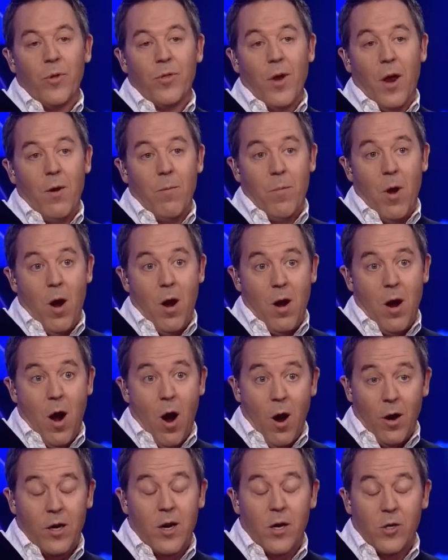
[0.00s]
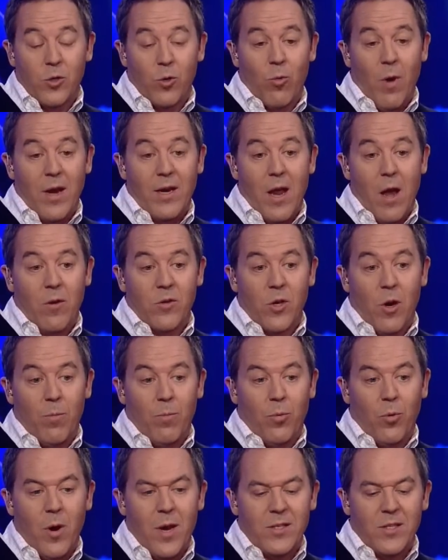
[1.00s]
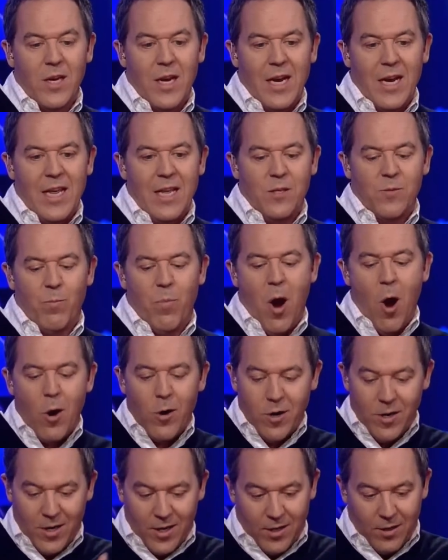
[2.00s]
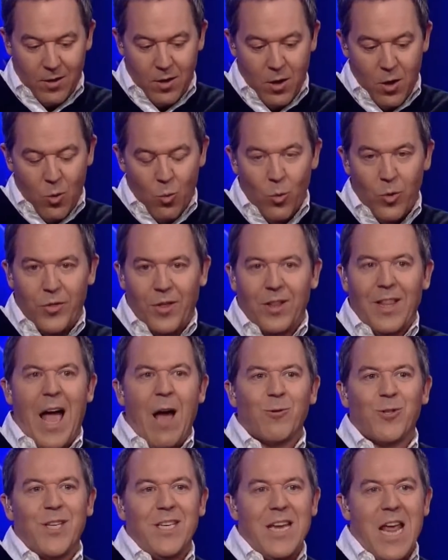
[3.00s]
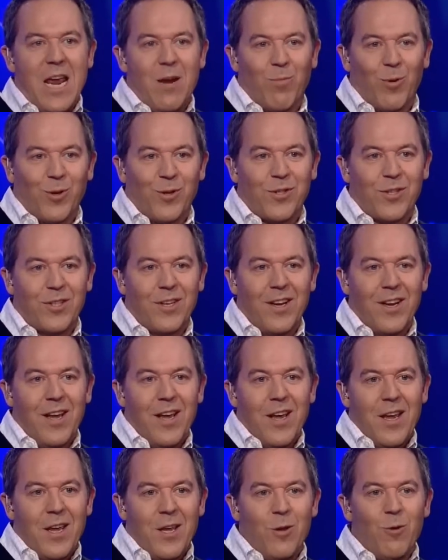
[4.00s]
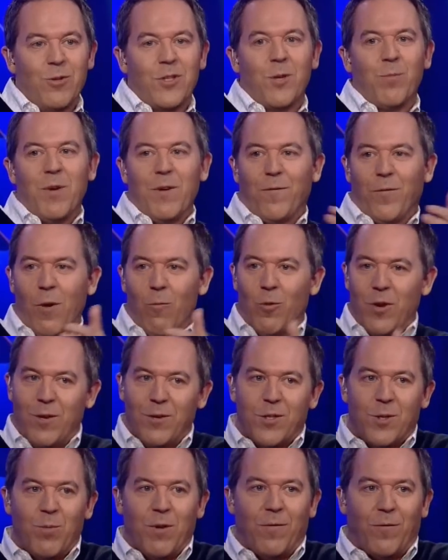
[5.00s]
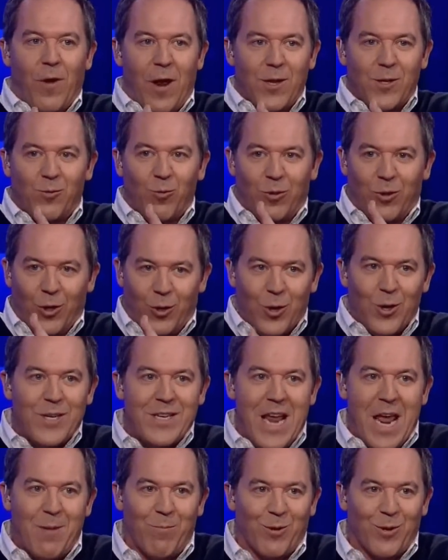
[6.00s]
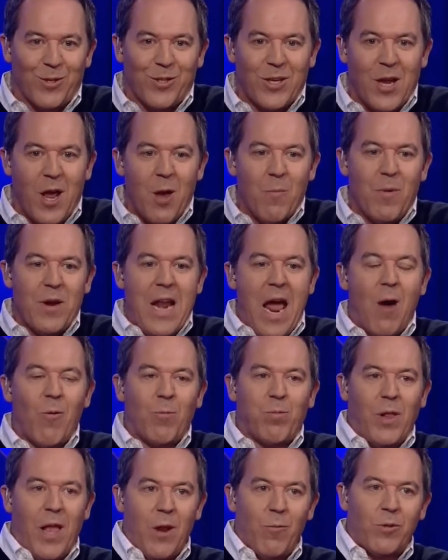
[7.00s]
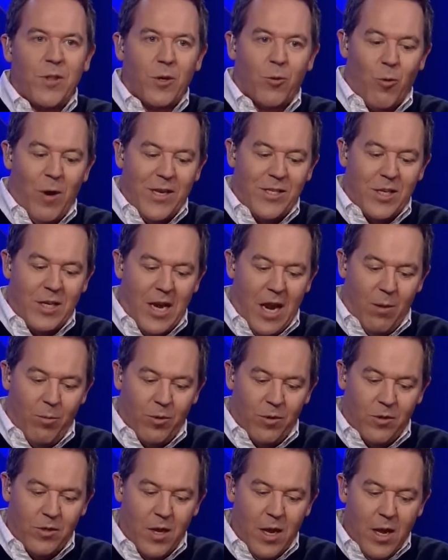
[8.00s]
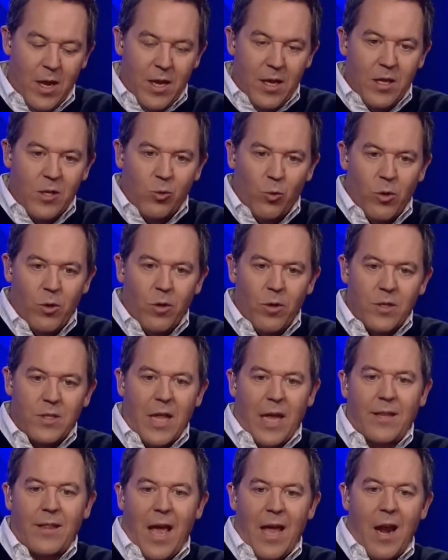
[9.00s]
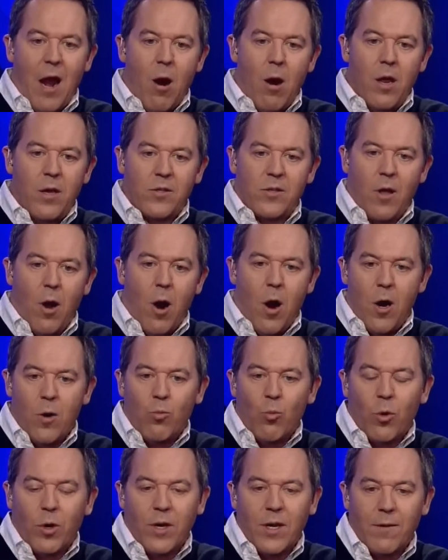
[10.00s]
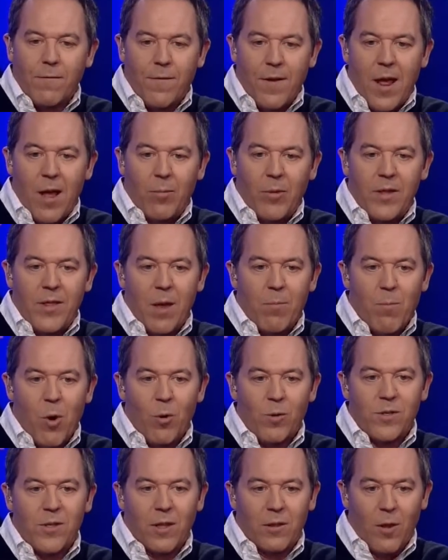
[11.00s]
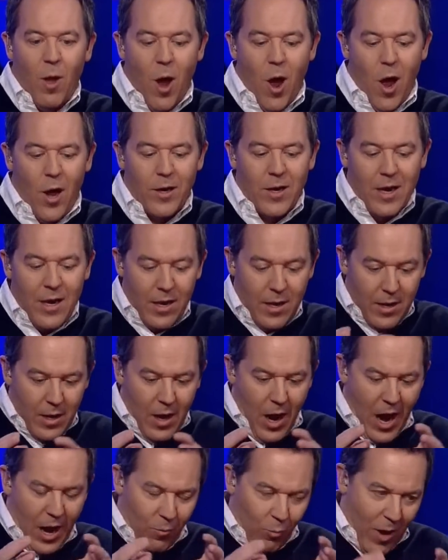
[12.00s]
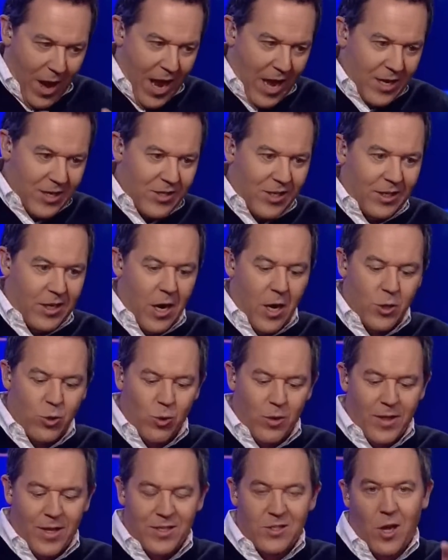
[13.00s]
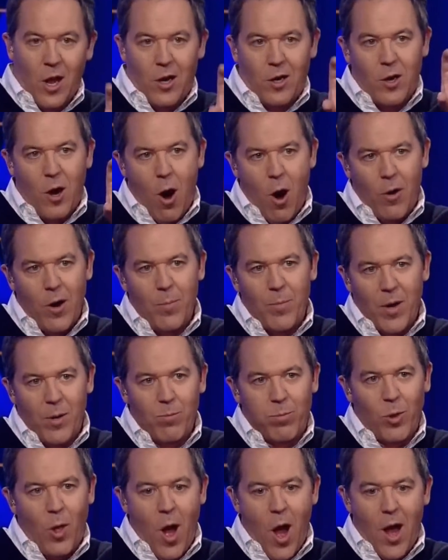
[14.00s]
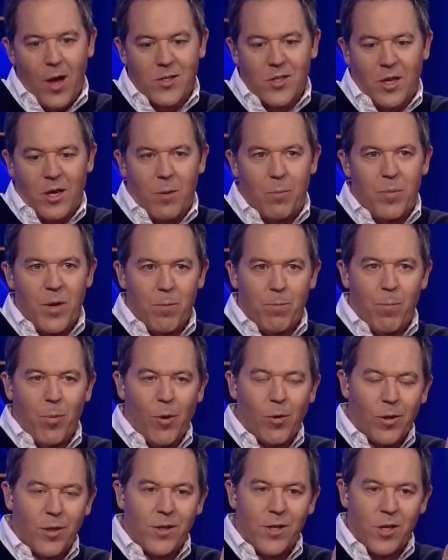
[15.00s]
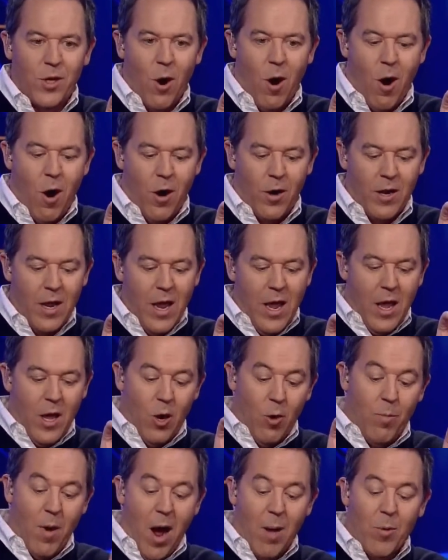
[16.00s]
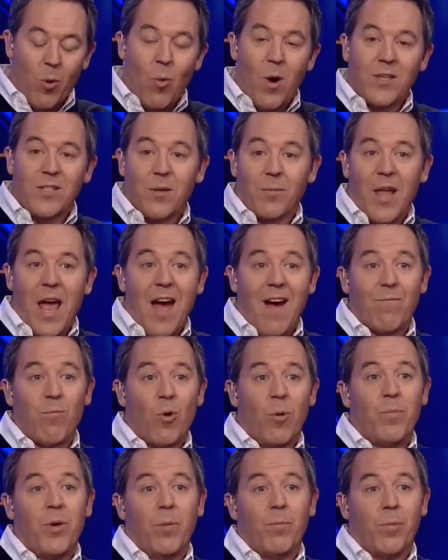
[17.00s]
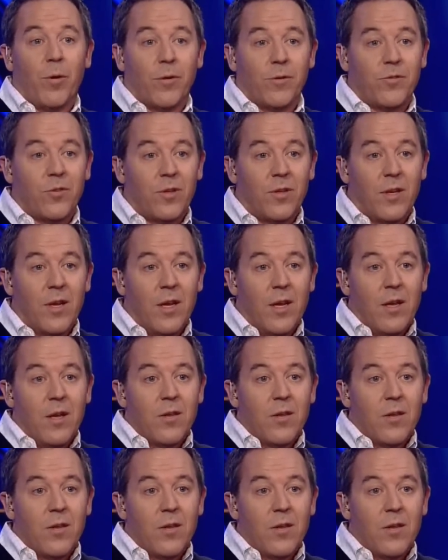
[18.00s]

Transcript: with our, our country right now is our president is partying with the lousy neighbors. He used to be we used to be friends with the good neighbors, but now we're playing with the crazy neighbors. Israel is like that, is the hard-working family that mows the lawn. Iran is the country that's got a car up on blocks and a pit bull in the yard, and Obama wants them to have more pit bulls. Yeah,